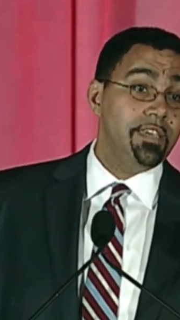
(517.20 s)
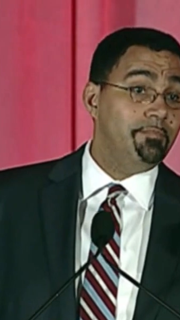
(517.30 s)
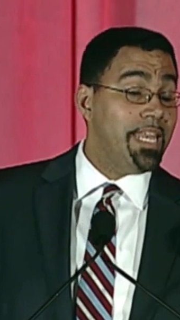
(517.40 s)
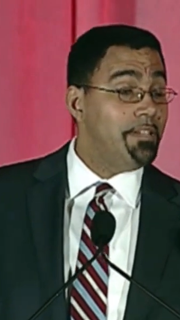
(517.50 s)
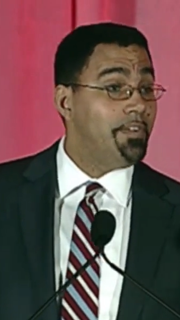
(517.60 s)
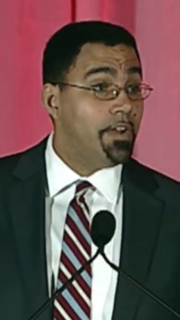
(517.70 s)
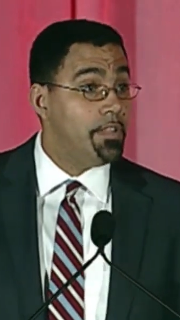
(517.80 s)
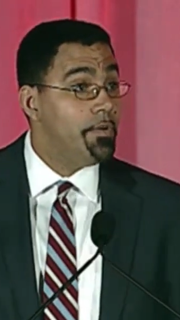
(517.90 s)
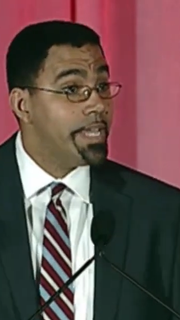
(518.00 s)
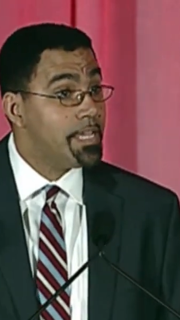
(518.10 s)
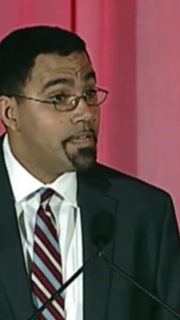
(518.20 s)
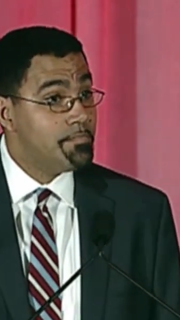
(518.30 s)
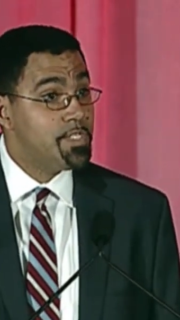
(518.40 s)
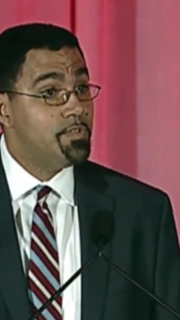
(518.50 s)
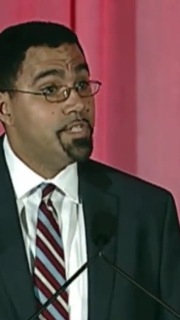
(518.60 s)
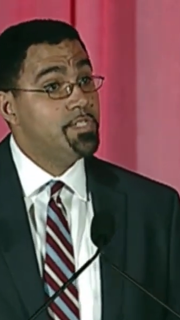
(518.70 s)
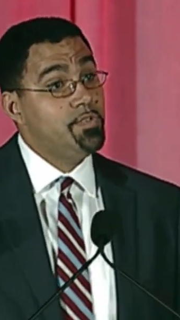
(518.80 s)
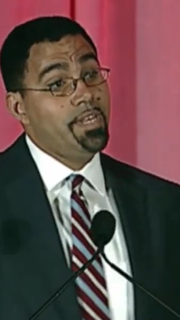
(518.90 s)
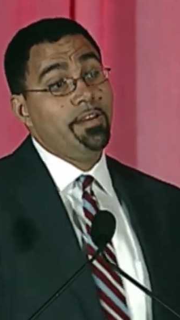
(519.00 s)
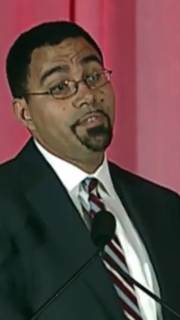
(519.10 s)
We still have many of our low-income
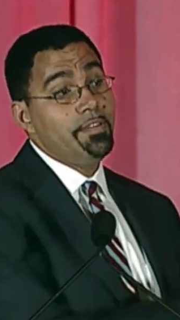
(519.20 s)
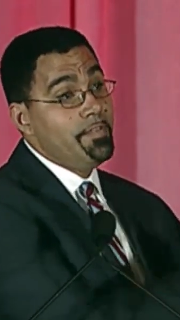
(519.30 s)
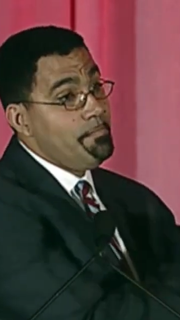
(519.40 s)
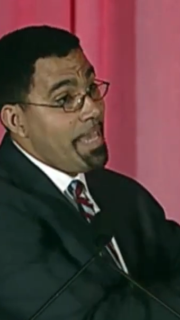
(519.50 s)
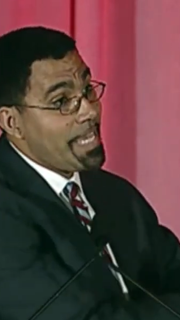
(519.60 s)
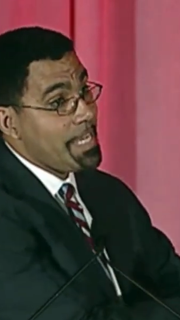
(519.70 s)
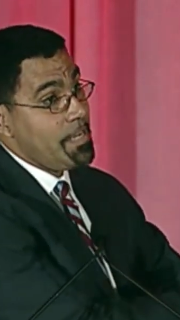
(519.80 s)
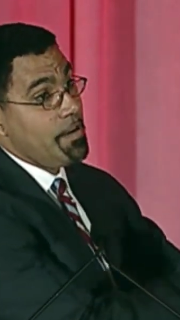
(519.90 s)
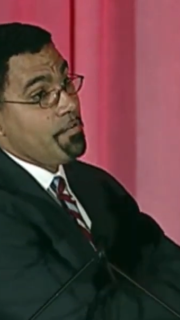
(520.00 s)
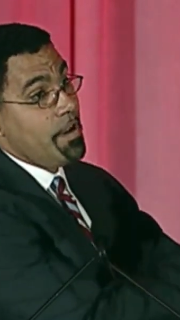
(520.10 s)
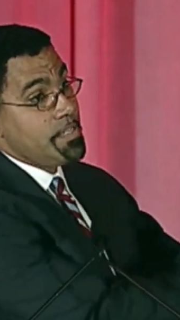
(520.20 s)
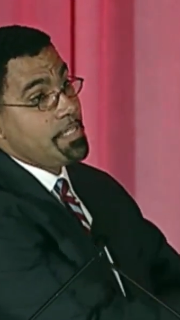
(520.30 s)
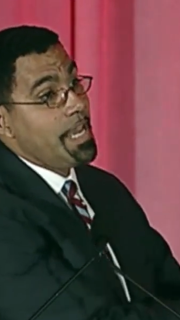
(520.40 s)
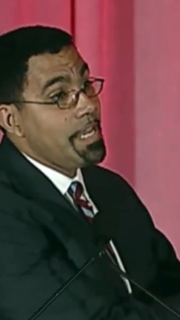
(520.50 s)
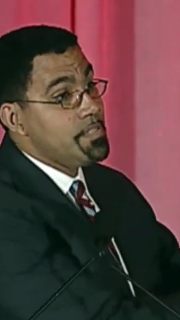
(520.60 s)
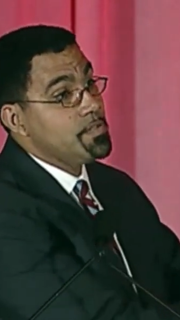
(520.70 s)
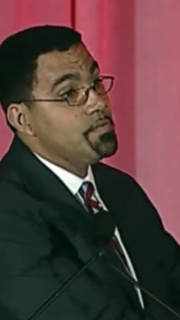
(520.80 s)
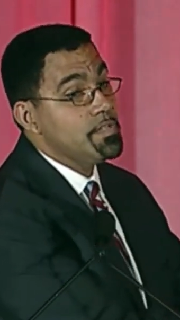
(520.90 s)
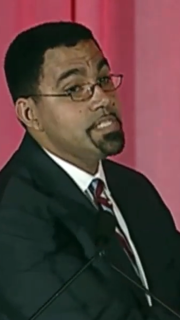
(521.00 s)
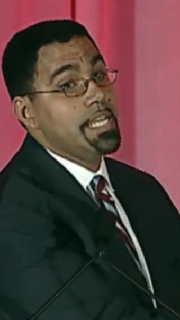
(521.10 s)
students who never even make it across the high
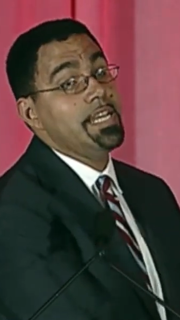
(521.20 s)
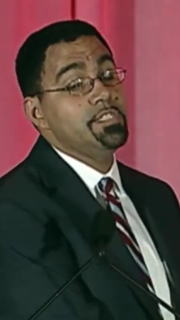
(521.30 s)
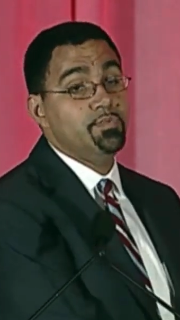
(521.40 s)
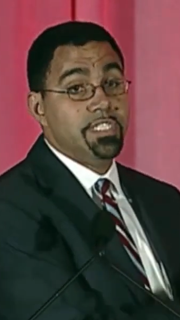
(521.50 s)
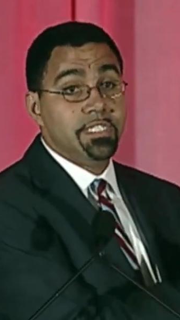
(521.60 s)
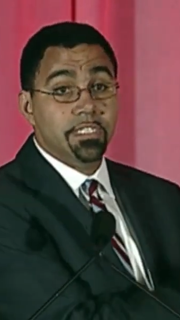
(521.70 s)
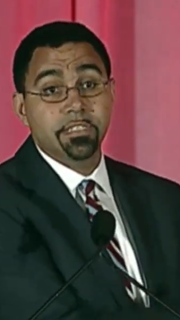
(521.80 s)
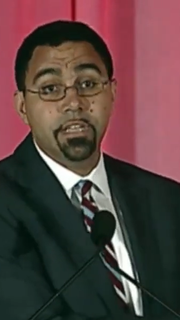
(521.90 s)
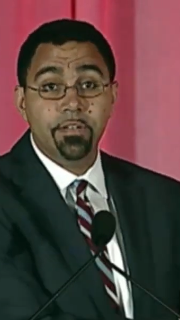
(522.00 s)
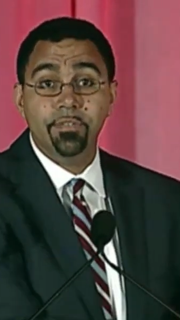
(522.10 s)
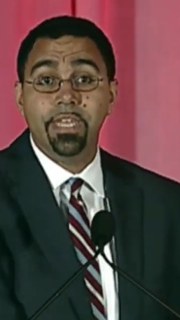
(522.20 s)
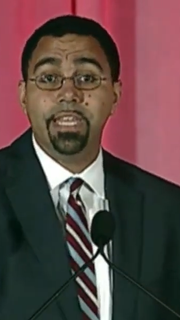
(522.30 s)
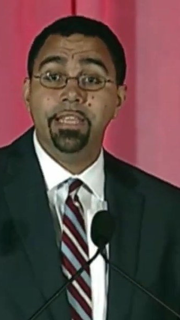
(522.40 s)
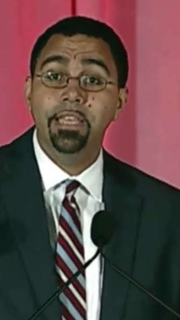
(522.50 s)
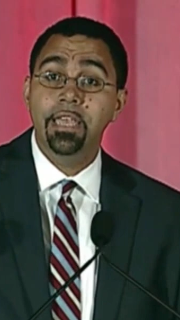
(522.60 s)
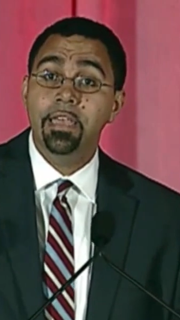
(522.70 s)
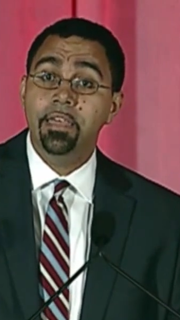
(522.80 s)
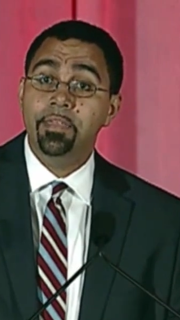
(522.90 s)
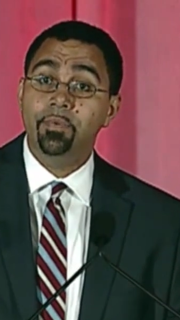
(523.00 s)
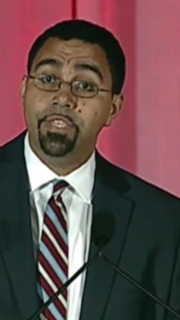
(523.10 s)
school stage. We still know
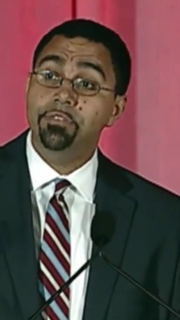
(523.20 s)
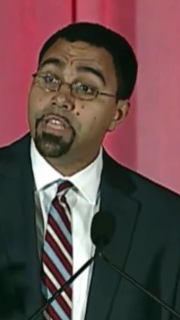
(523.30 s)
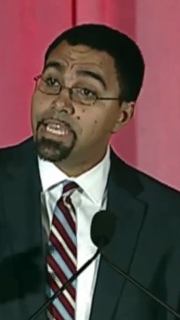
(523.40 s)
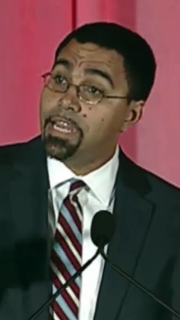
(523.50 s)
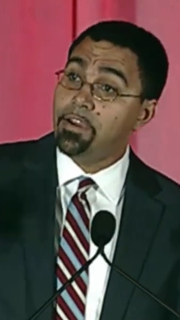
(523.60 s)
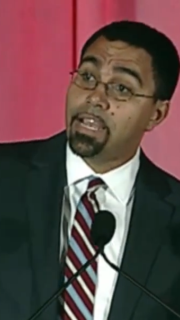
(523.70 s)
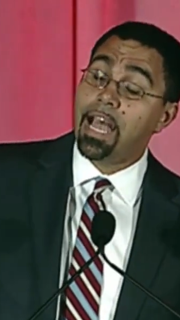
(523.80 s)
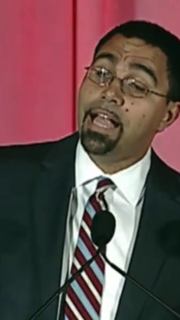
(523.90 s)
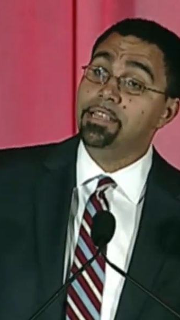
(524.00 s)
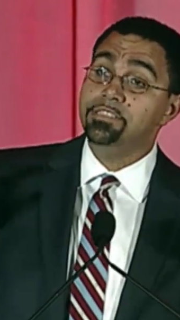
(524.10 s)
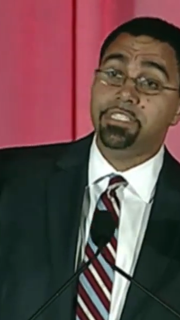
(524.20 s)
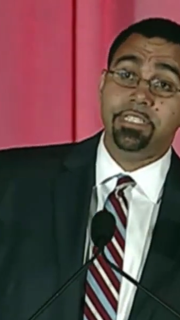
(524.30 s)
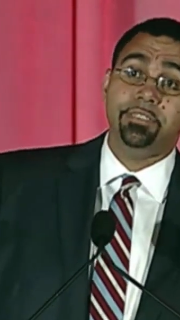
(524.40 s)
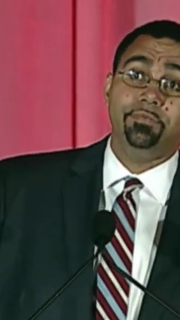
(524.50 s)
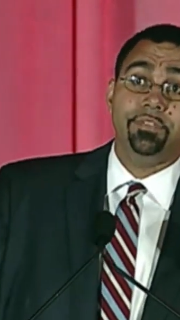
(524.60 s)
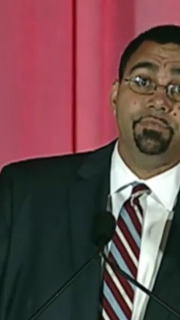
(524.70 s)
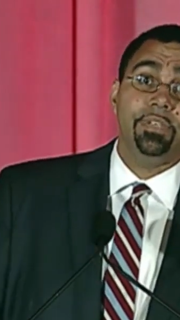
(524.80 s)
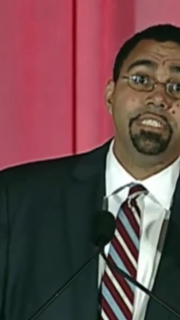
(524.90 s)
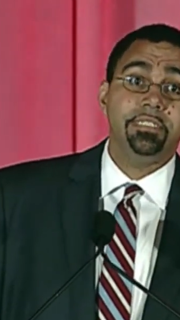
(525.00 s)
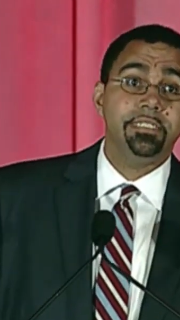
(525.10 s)
that when you look at our colleges, there was
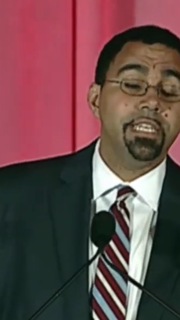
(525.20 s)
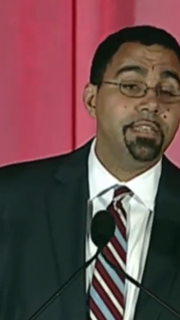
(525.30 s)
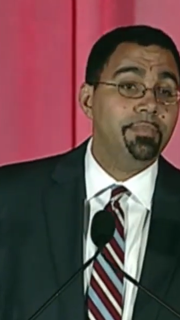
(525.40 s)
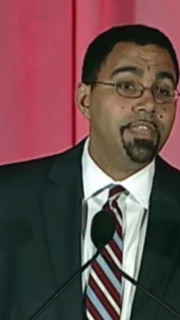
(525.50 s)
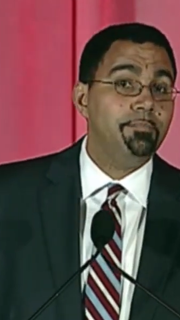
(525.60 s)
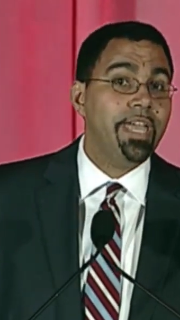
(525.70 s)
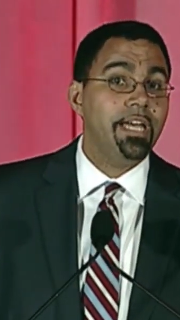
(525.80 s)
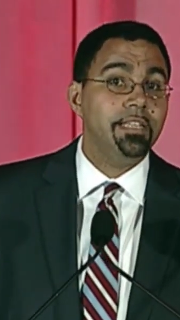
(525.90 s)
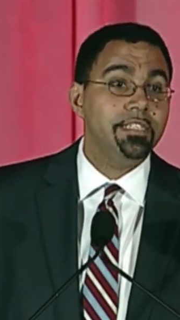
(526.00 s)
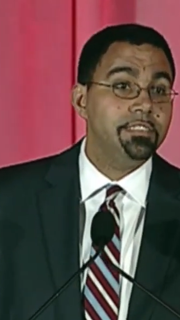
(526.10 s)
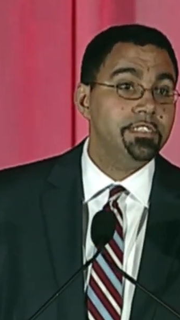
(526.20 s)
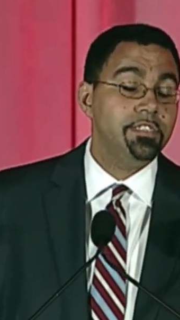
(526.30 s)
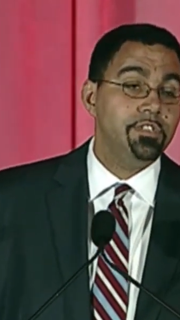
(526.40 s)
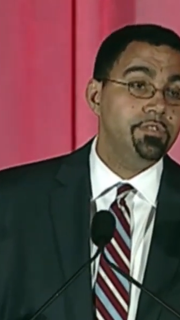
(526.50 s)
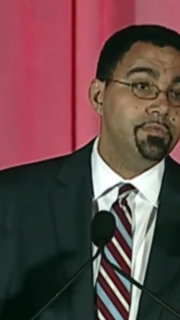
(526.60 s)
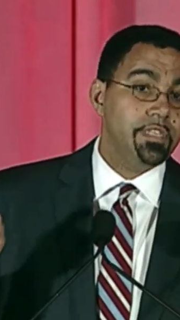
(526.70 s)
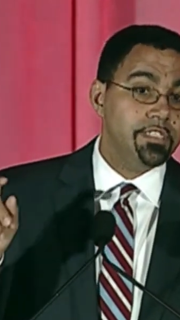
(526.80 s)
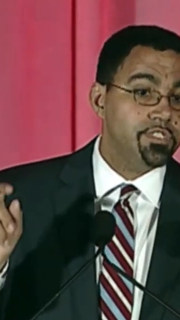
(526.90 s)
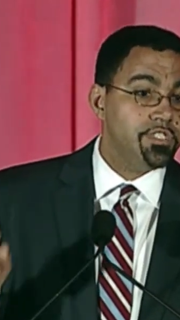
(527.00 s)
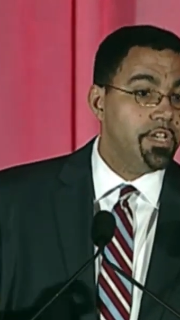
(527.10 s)
a recent study by the Pell
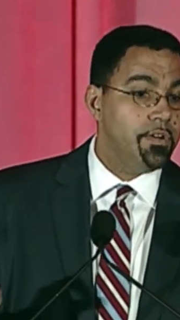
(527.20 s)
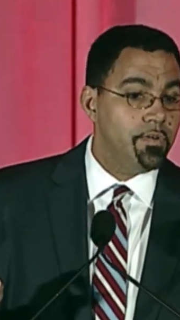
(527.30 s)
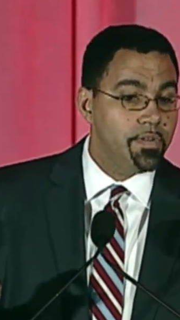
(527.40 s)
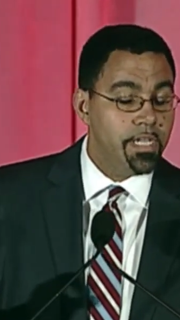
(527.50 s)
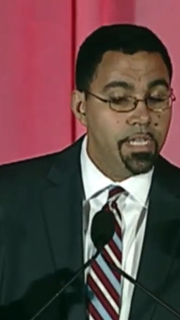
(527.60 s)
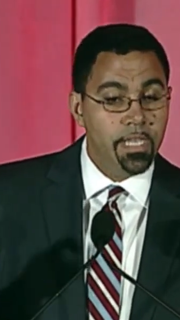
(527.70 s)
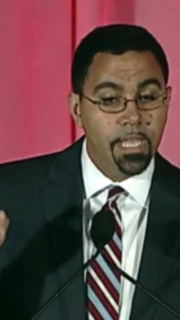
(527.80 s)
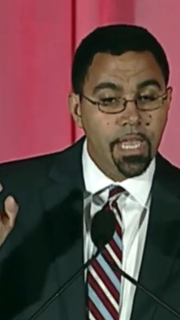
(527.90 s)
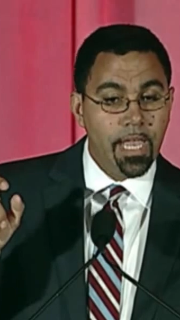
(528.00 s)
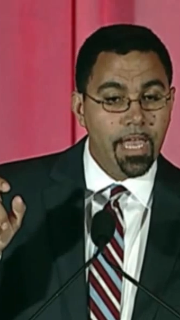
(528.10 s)
Institute that showed